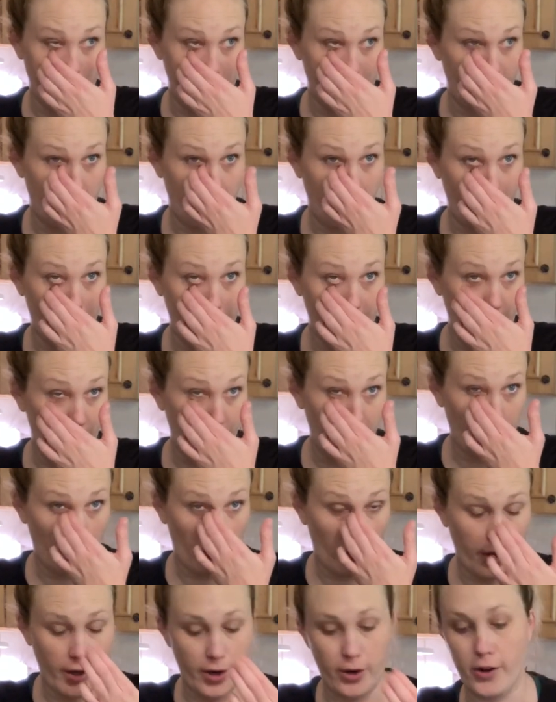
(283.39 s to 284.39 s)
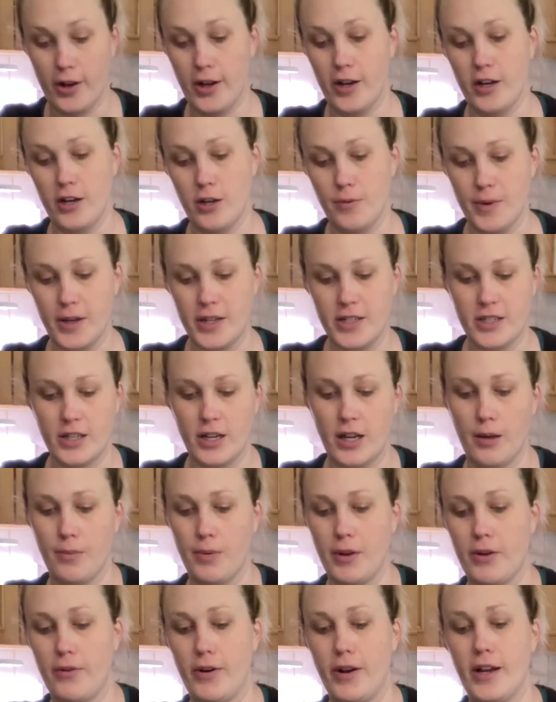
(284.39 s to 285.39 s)
So if you dump the water in and you mix it up,
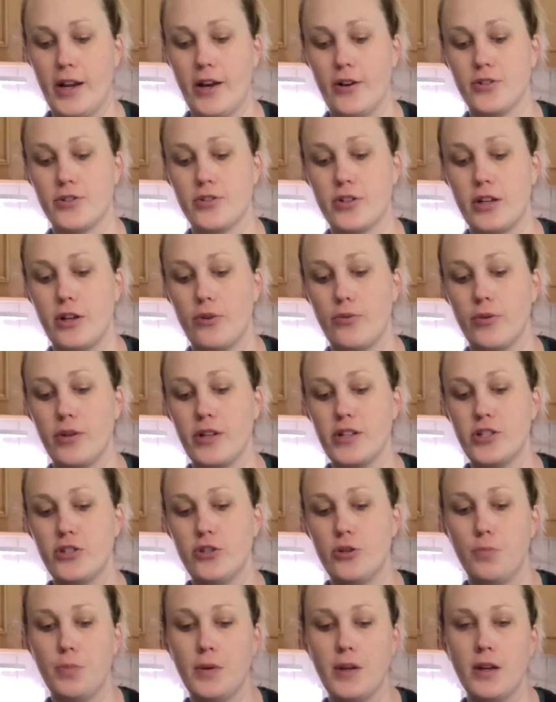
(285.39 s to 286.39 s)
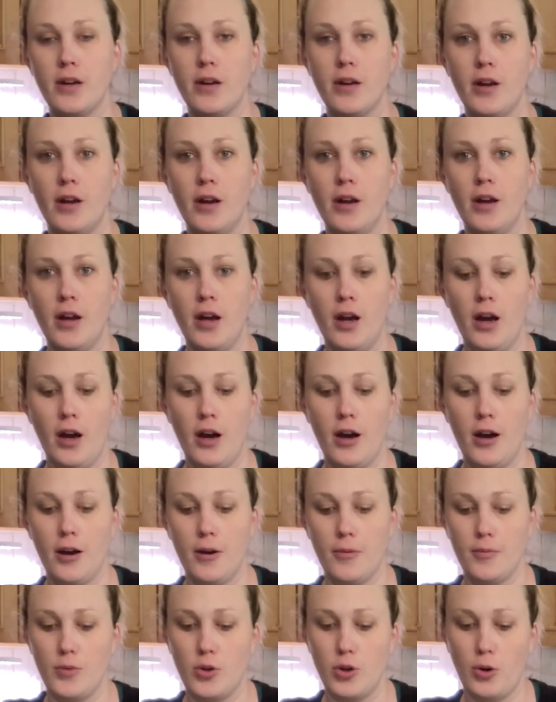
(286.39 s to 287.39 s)
like right now it's looking really soupy,
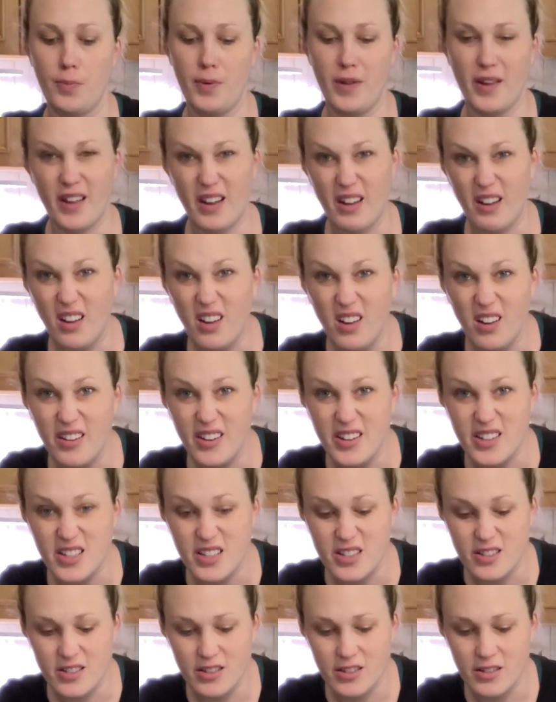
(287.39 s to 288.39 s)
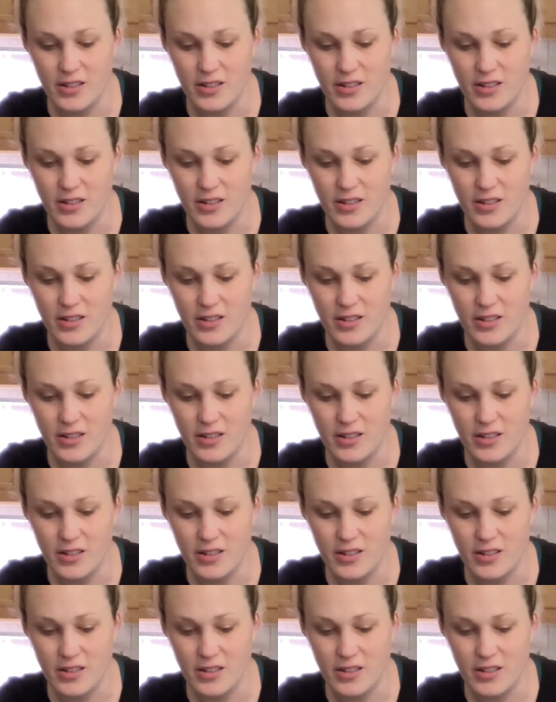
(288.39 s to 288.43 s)
don't be like, oh, this is